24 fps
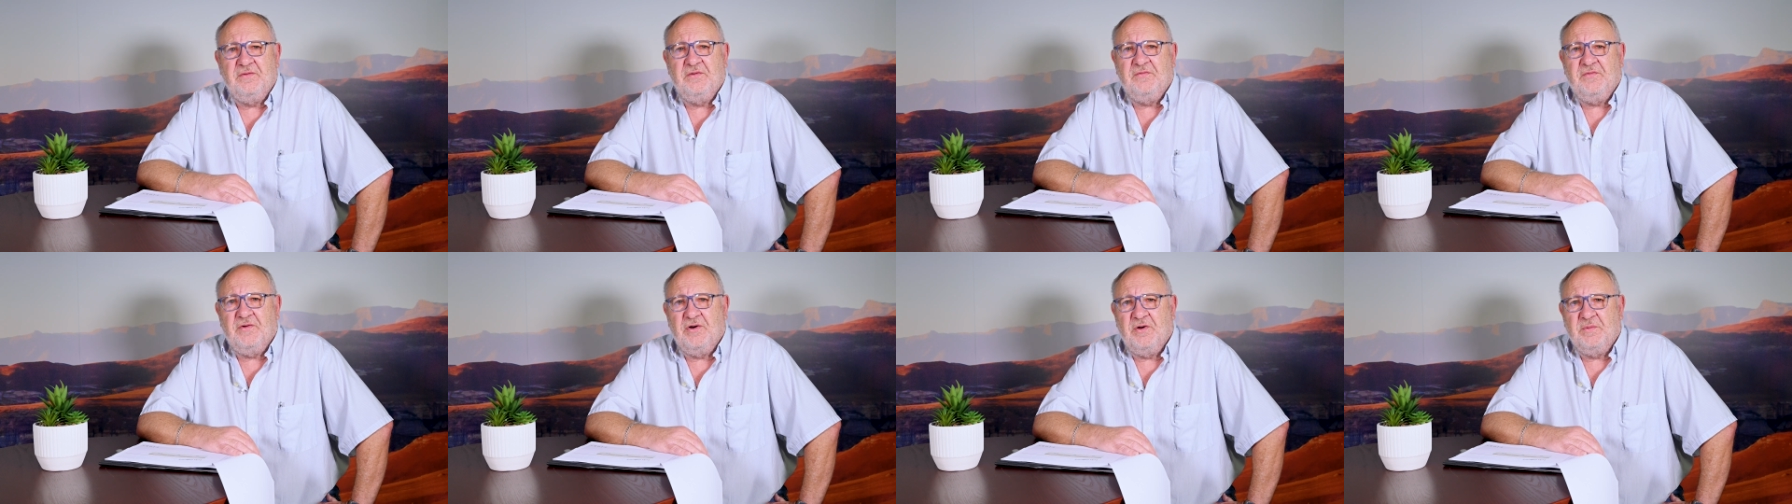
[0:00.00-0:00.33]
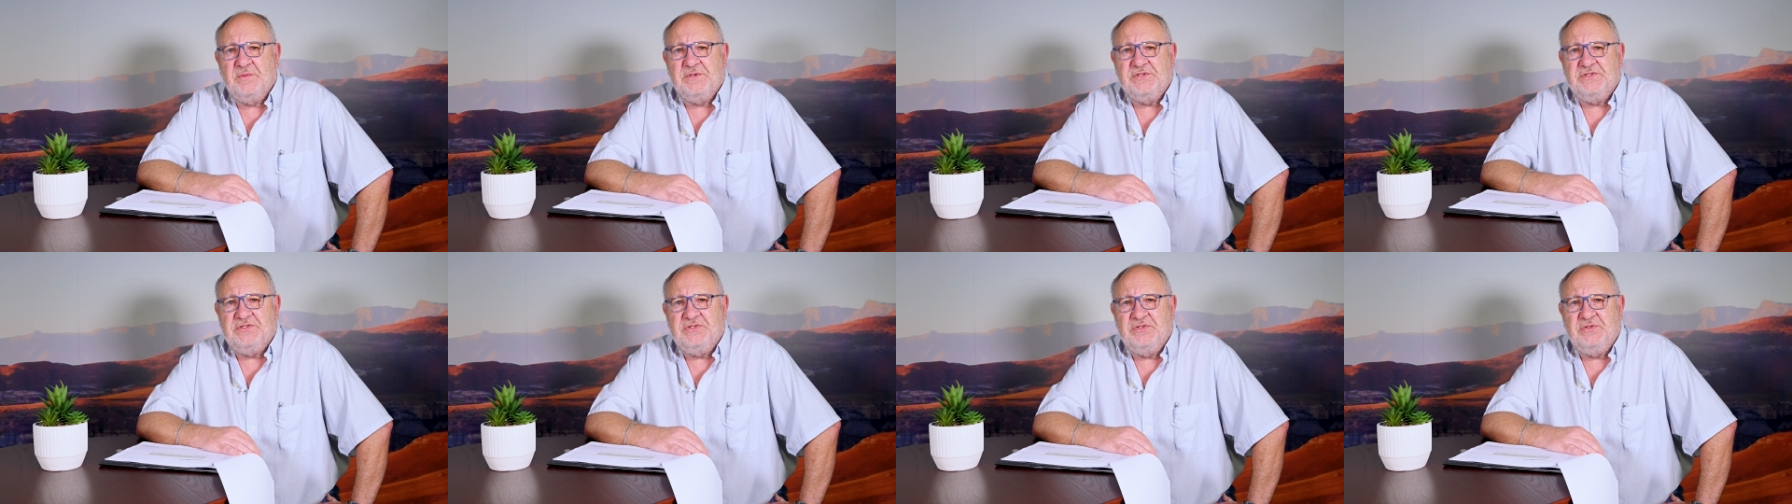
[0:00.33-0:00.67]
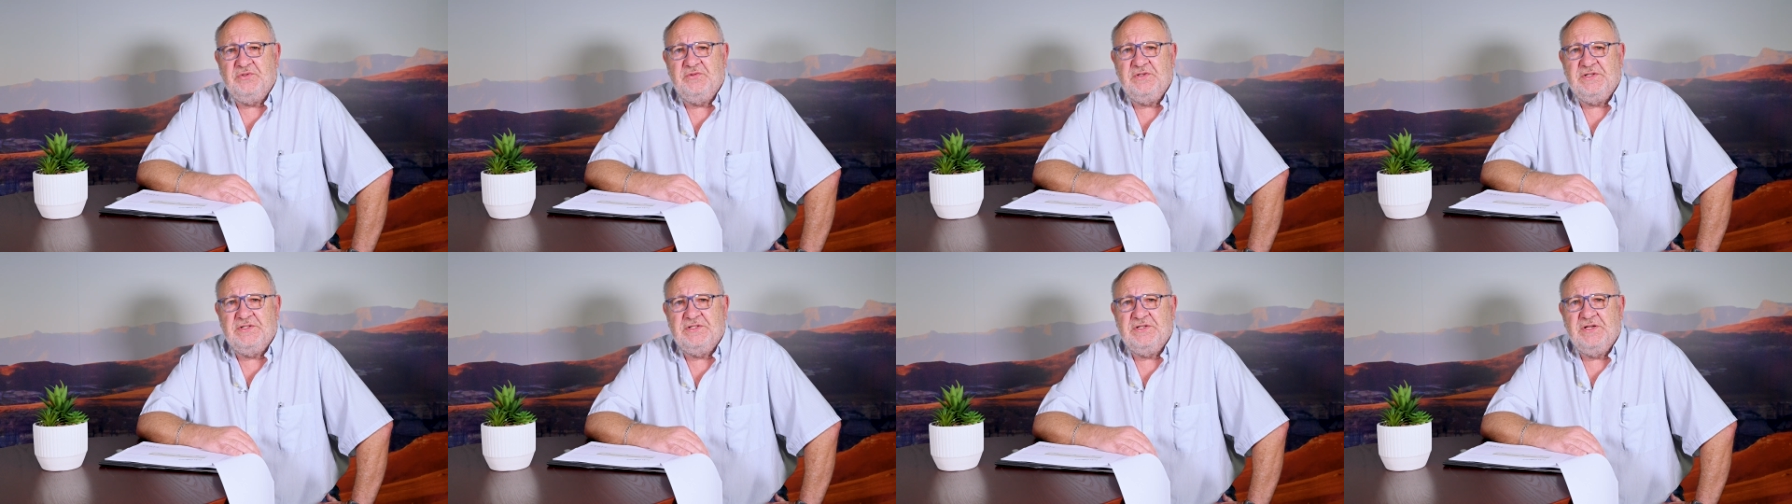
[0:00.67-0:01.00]
the farmers
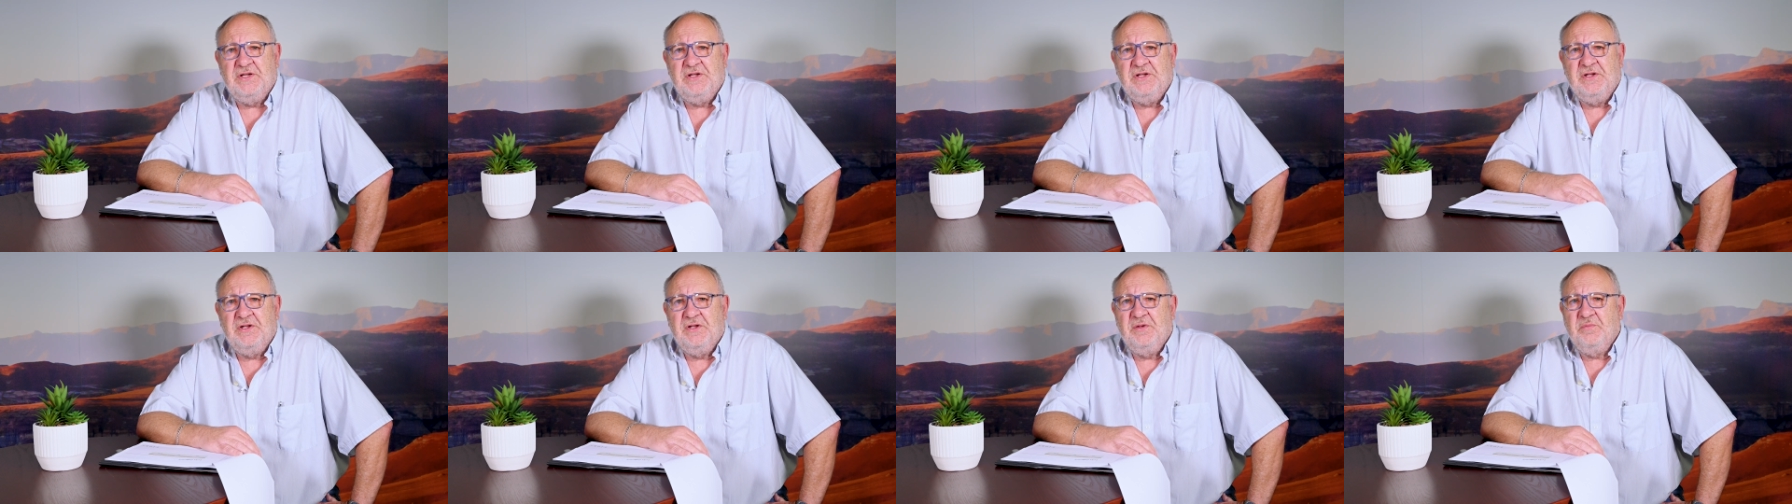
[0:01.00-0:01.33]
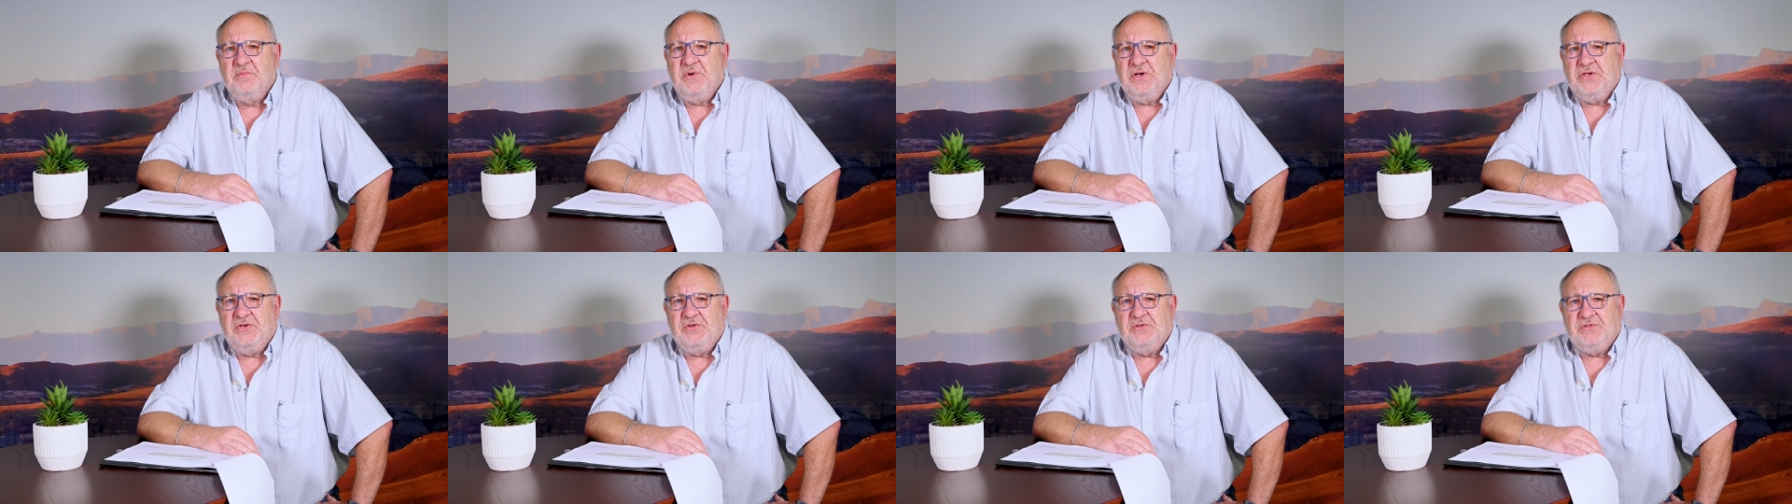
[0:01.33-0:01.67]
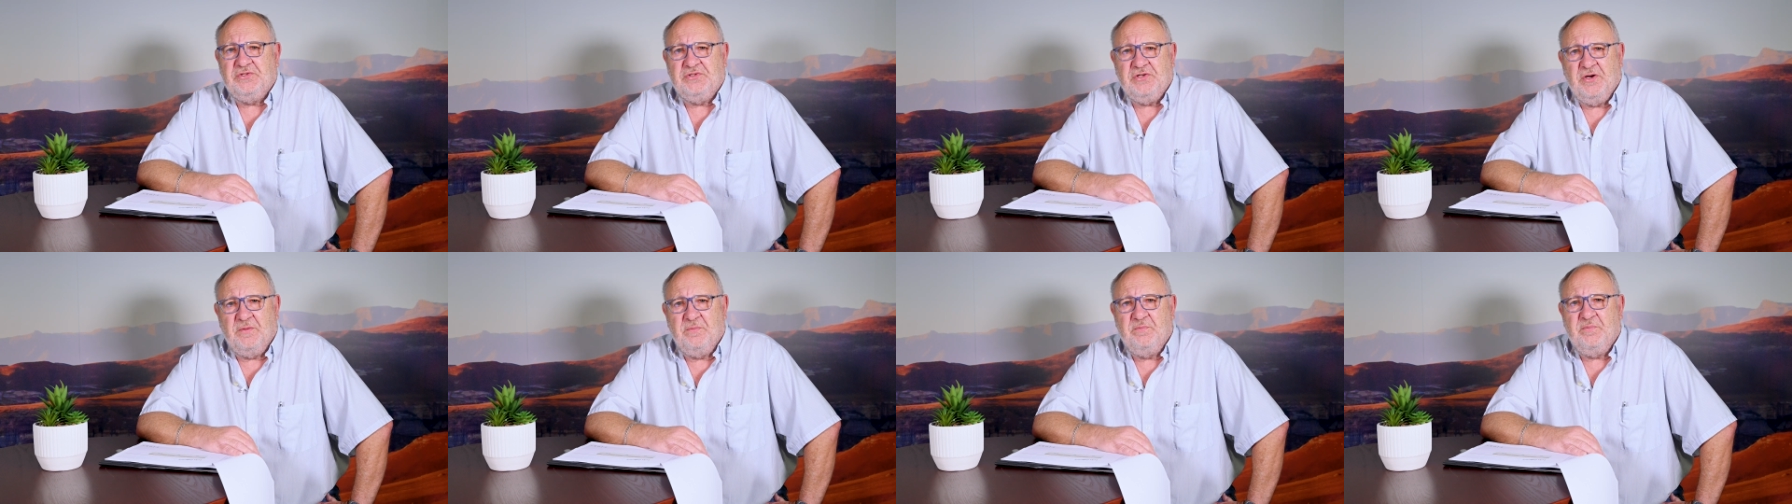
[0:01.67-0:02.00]
do it, but your
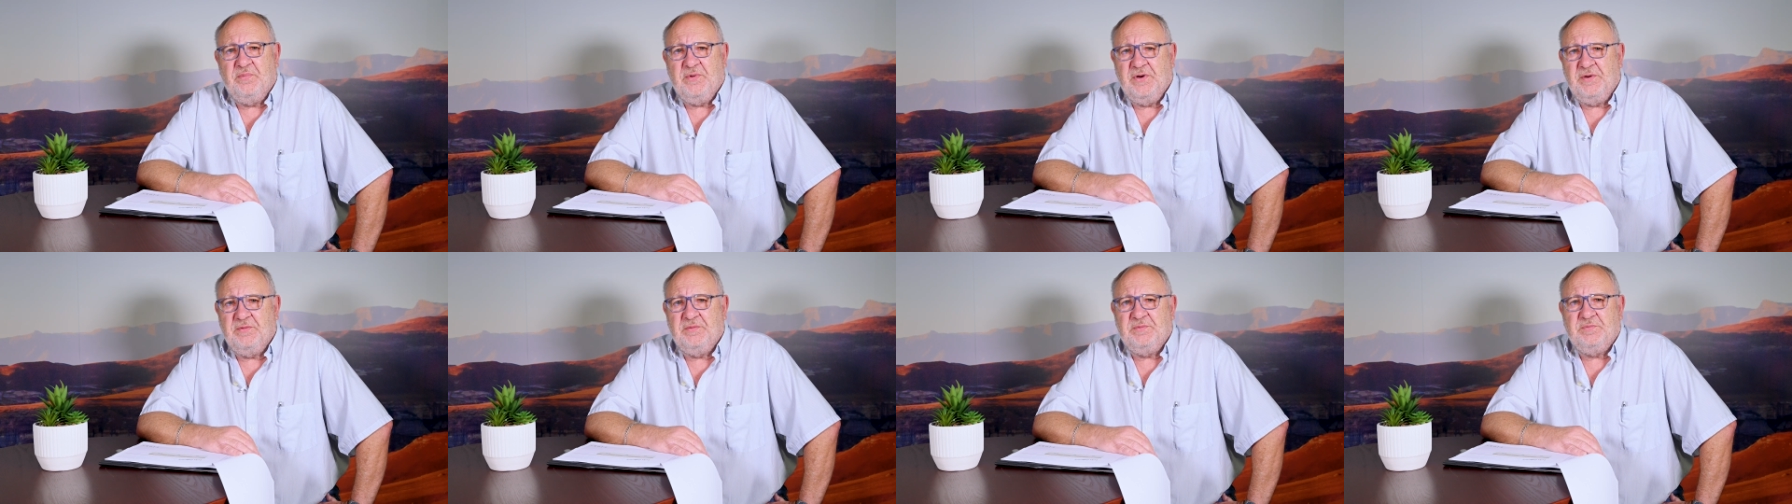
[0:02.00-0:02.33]
top